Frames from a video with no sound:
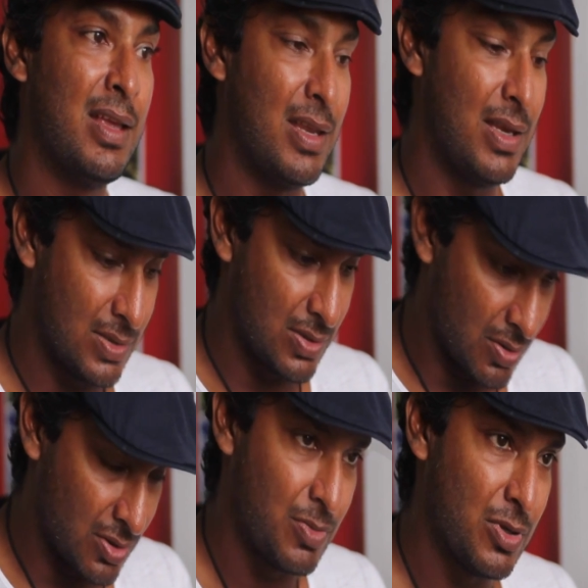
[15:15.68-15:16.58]
is
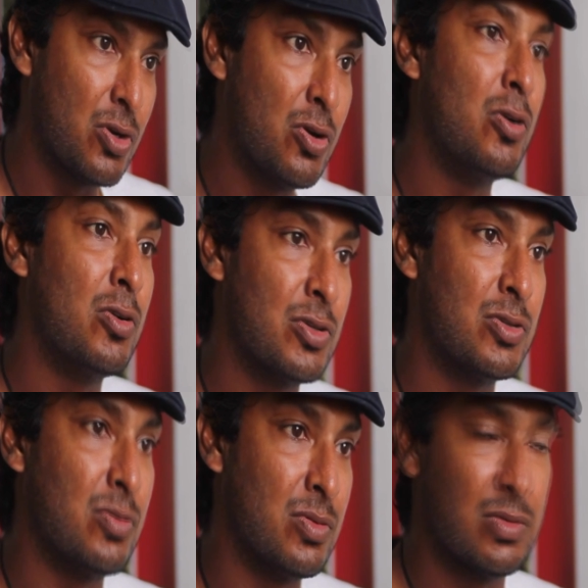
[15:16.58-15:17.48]
going to be the
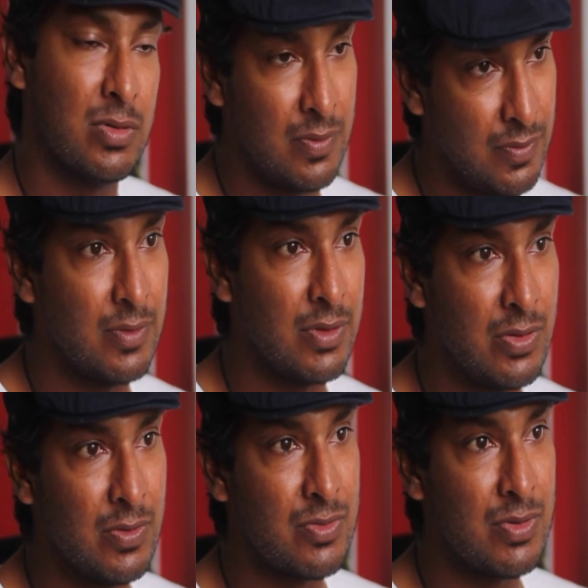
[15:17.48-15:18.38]
cornerstone of the
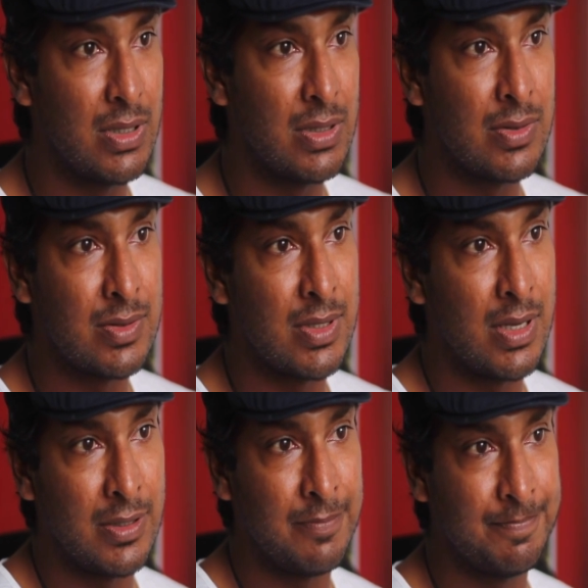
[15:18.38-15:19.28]
newer Sri Lankan society.